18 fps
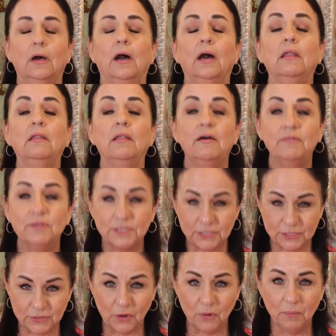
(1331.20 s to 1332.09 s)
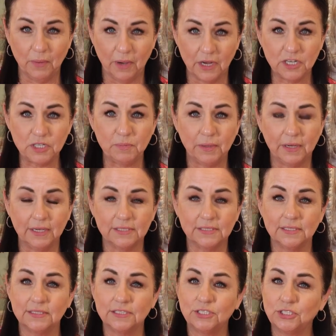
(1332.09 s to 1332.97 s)
I love it so much
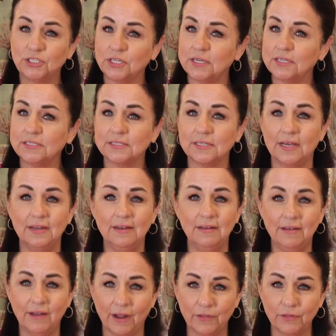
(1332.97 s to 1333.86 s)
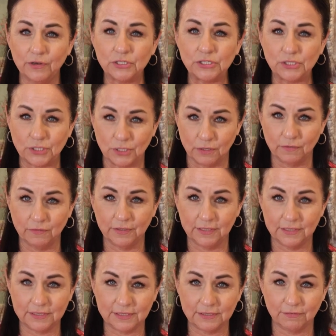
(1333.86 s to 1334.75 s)
because it's just another
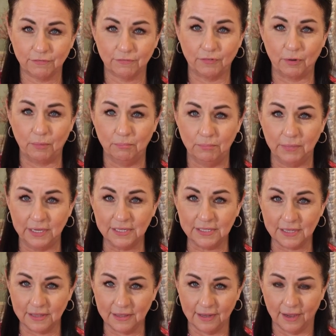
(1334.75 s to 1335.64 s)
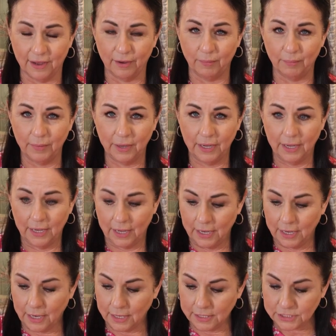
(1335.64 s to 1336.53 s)
service from me to them,
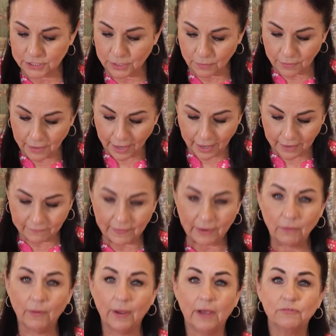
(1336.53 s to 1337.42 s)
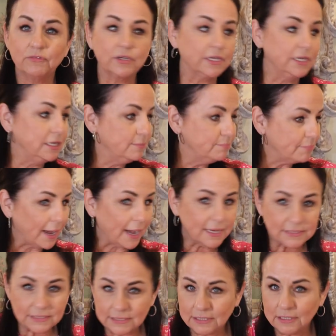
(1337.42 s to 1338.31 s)
so that they don't have to keep
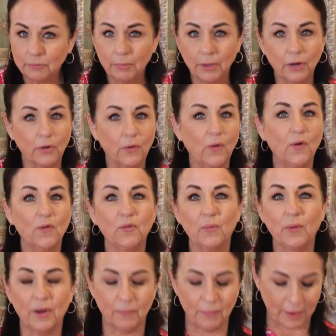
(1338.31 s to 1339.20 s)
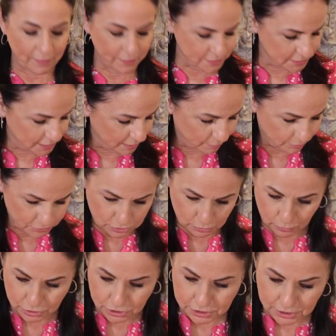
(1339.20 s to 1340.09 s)
passing the butter all the way around the table.
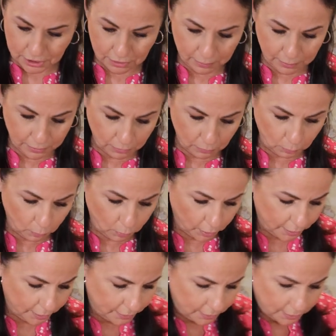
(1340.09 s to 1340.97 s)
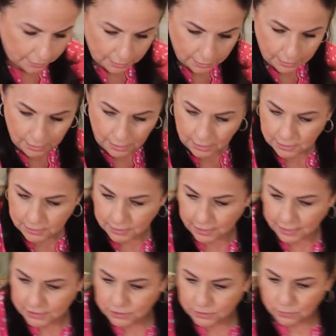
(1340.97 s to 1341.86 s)
So we're just going to put one
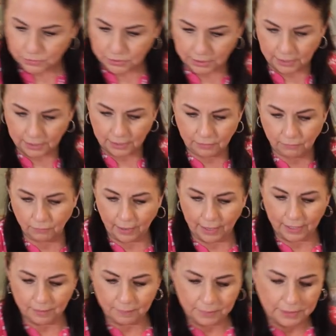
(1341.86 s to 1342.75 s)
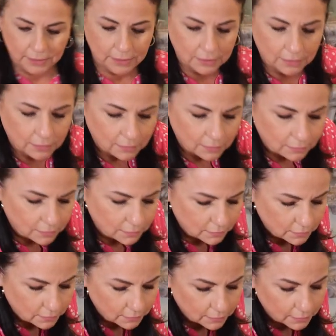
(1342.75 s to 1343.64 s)
nestled in right up
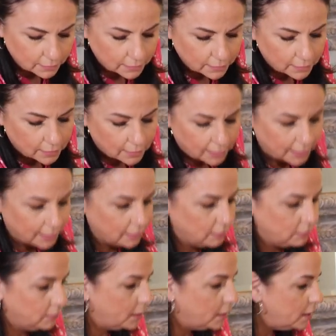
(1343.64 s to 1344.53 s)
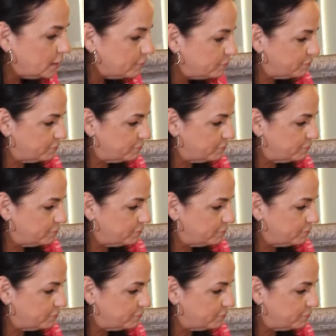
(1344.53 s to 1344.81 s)
here. I love